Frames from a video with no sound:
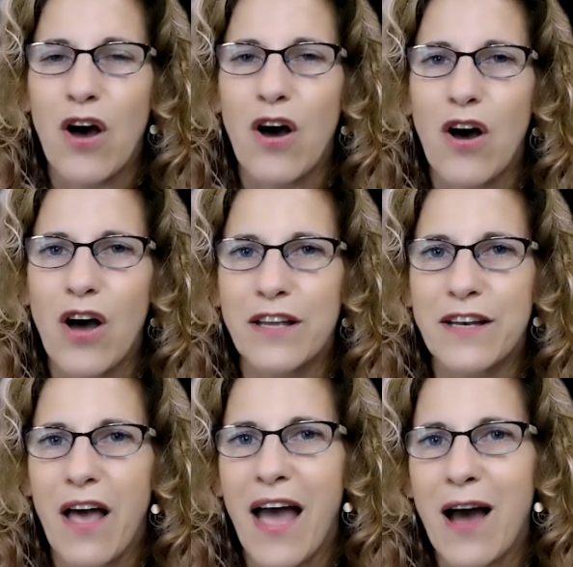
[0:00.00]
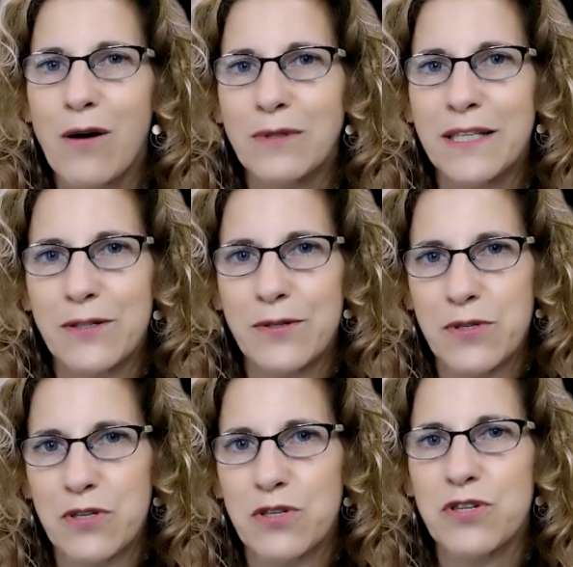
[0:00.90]
on how leaders
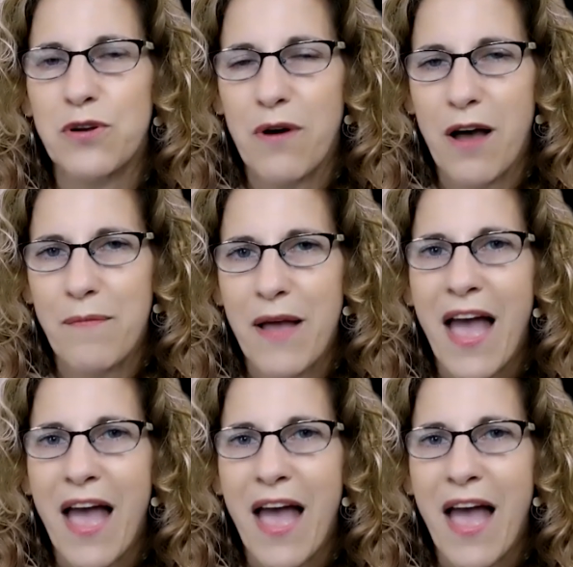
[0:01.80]
can show up.